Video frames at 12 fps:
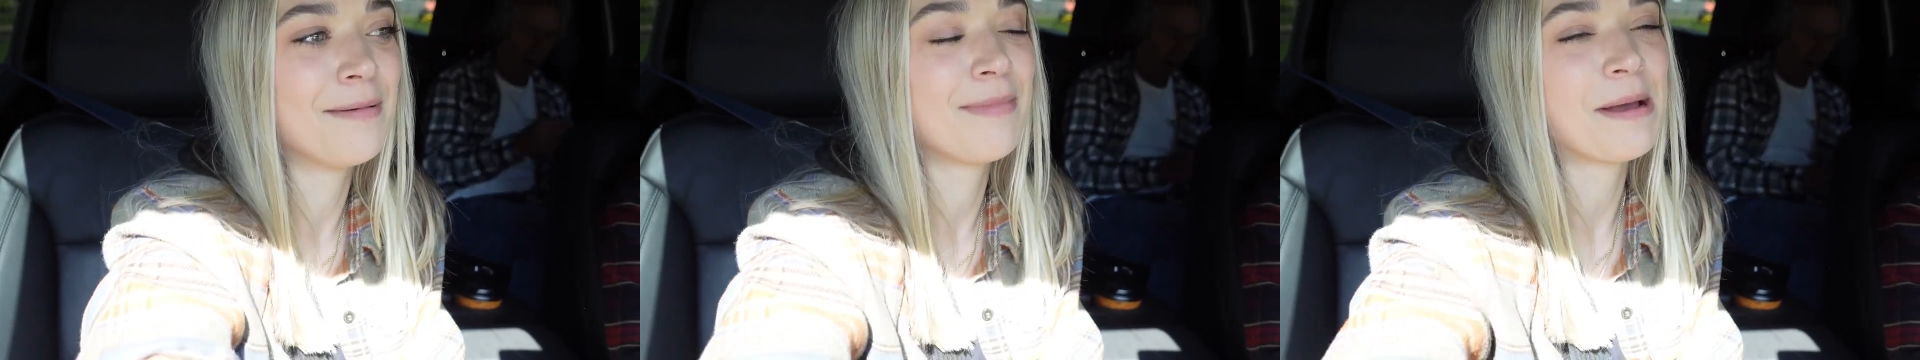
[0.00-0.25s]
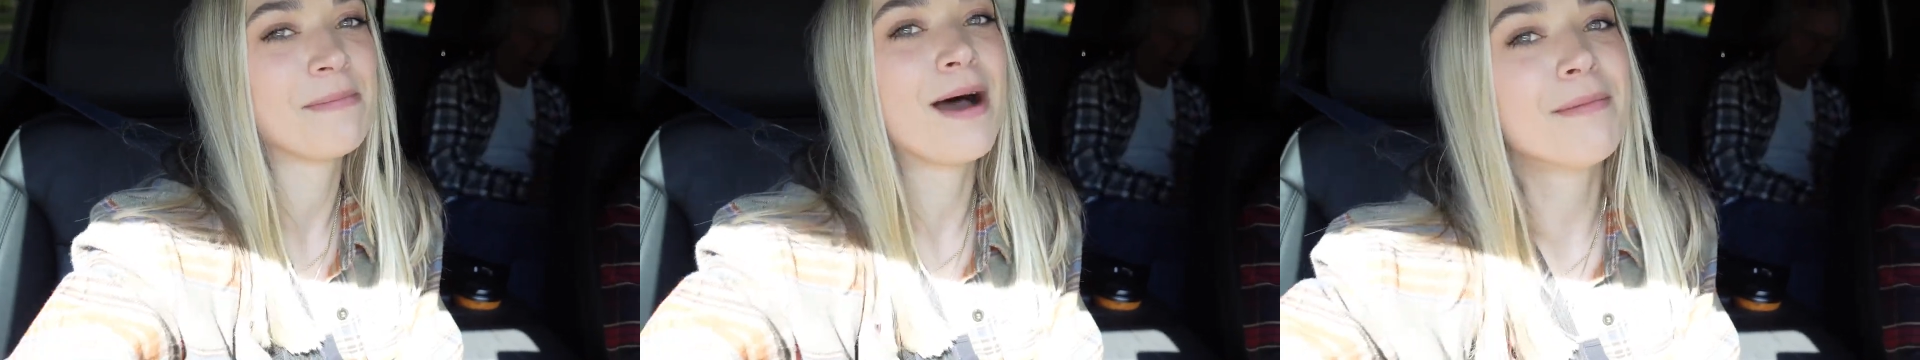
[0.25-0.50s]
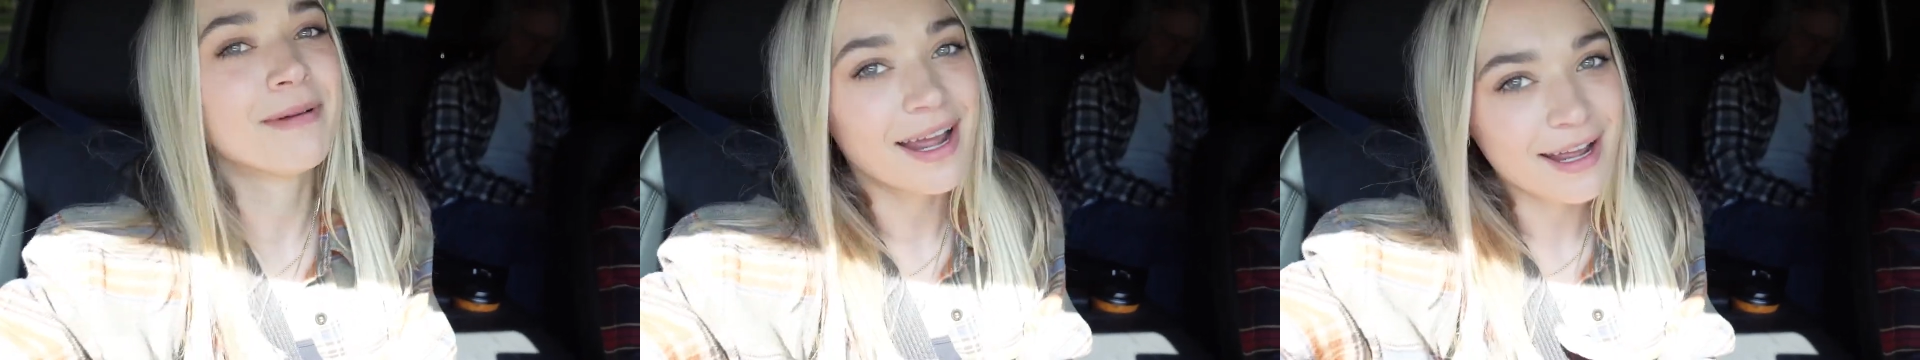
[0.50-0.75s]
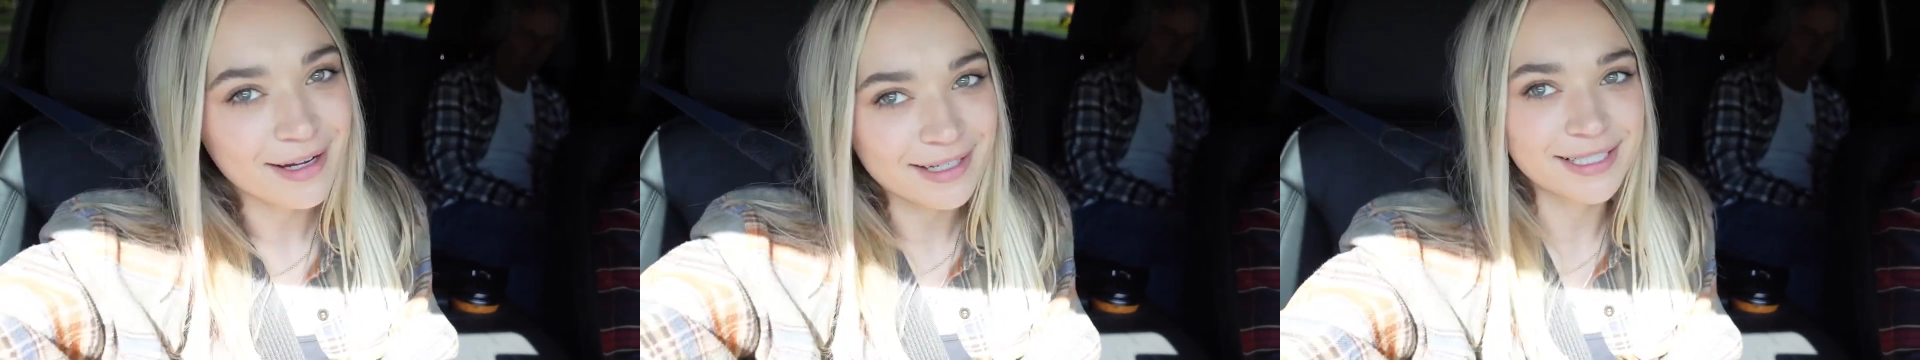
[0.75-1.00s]
my mom and I
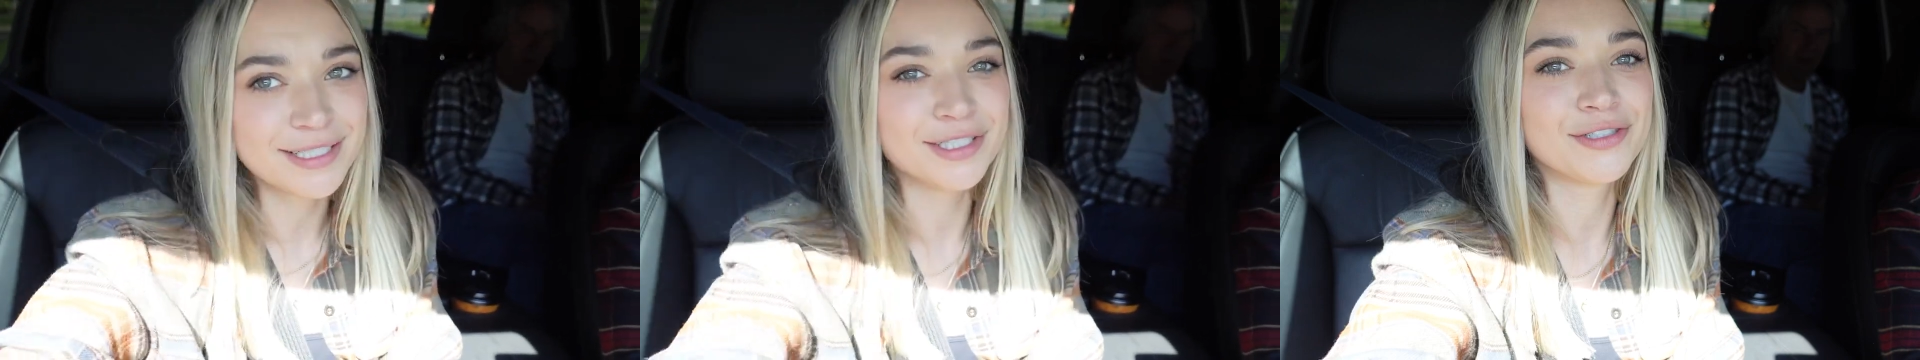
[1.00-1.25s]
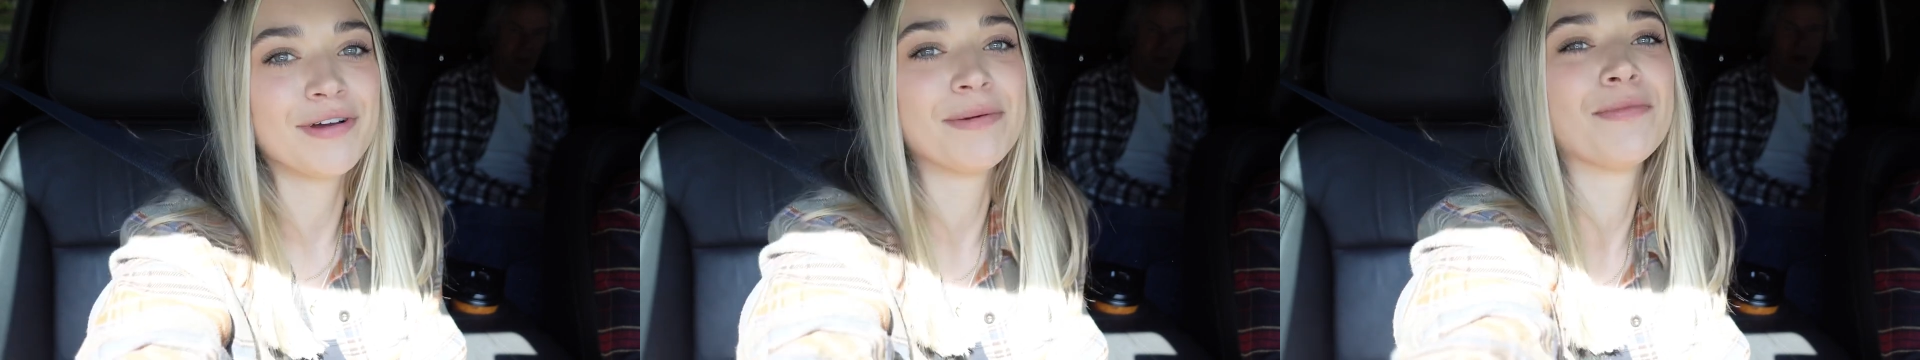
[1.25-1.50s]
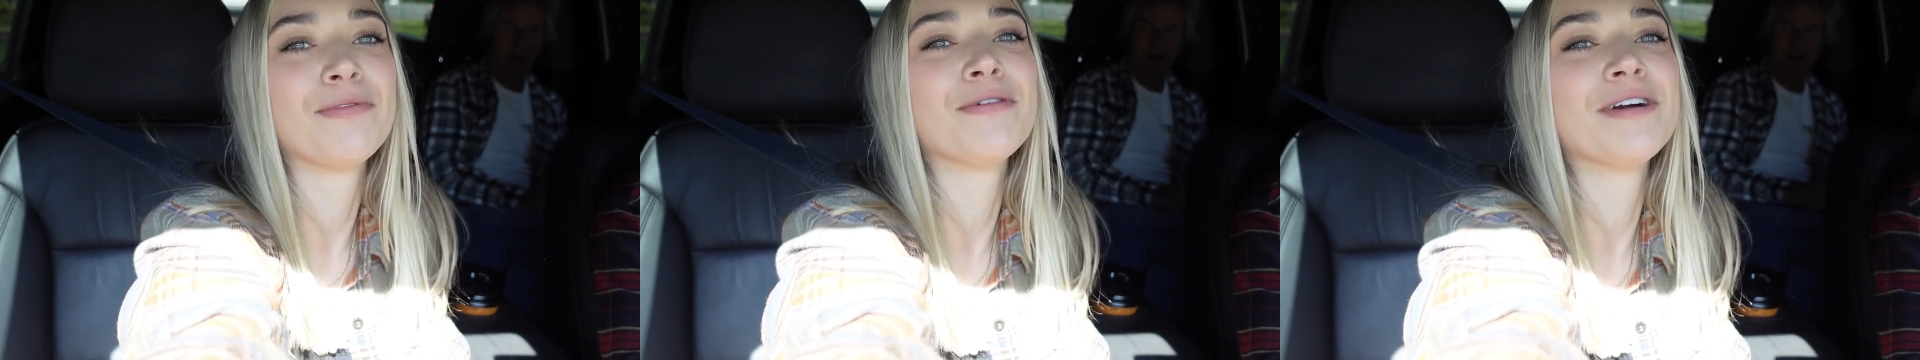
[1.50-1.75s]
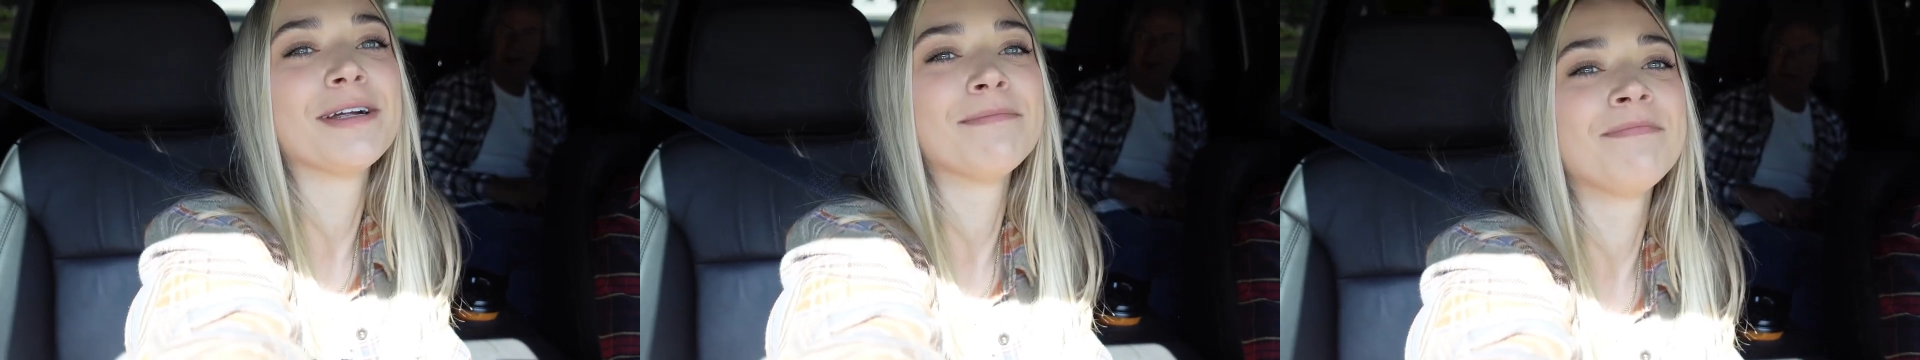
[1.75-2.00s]
are gonna enjoy
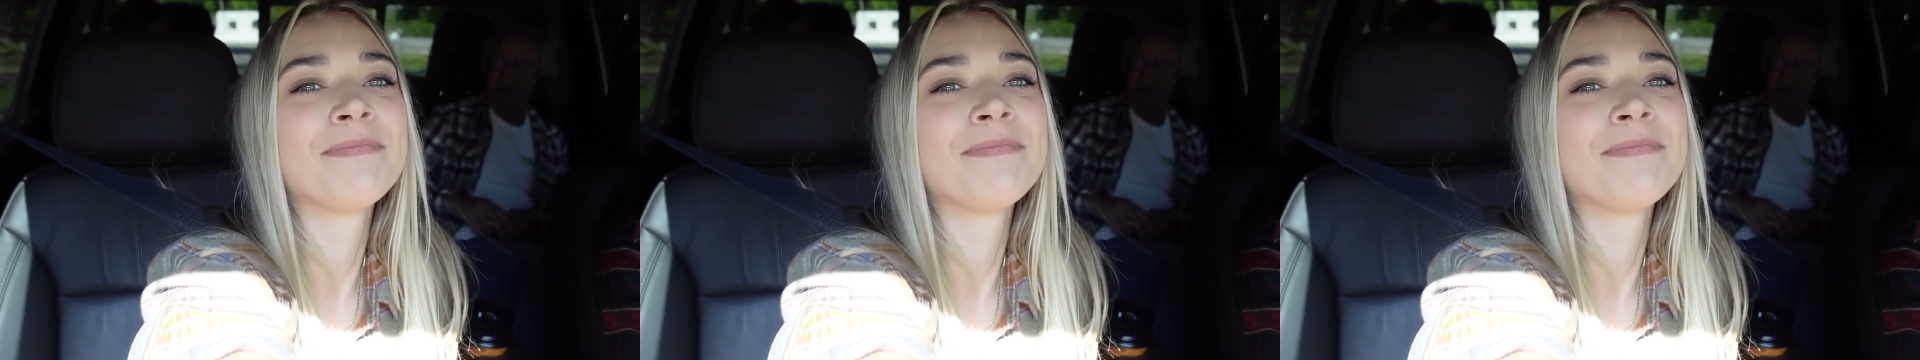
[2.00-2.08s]
more